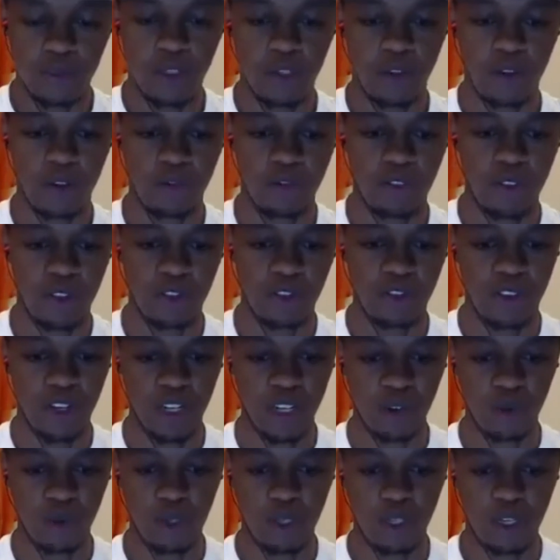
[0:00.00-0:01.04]
Hopefully
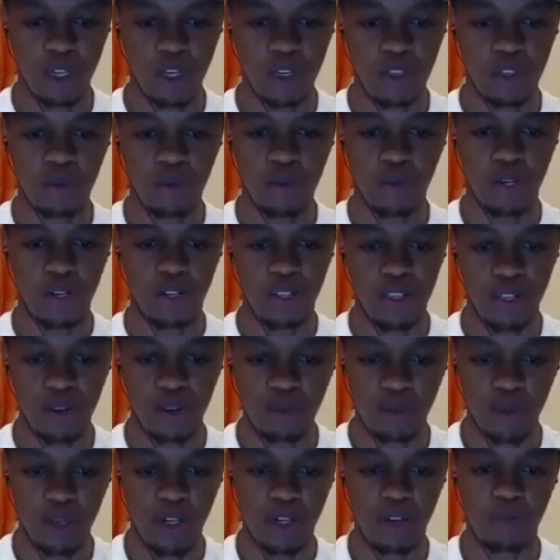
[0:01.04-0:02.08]
Wenger will get in the way of
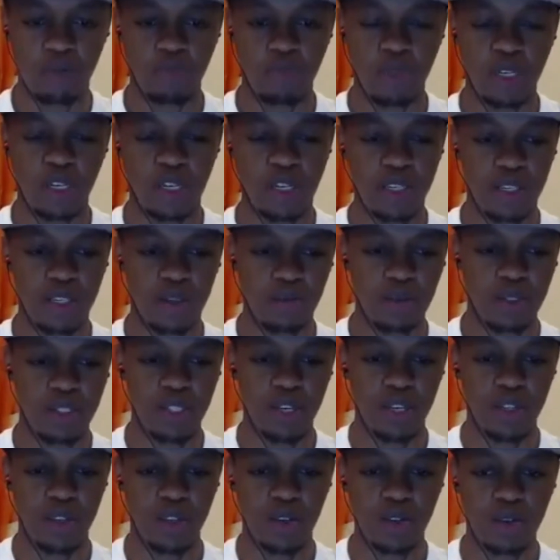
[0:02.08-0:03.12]
that by not playing them
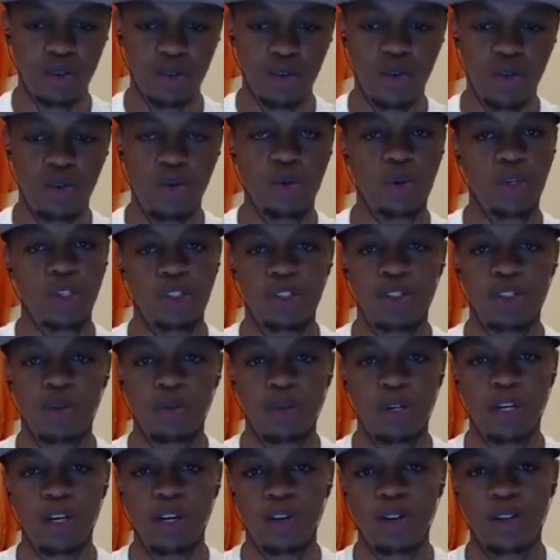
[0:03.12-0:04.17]
together or always
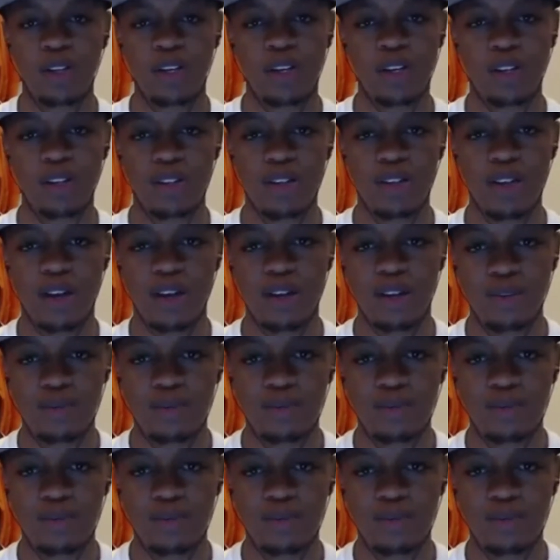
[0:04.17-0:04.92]
subbing out Lacazette.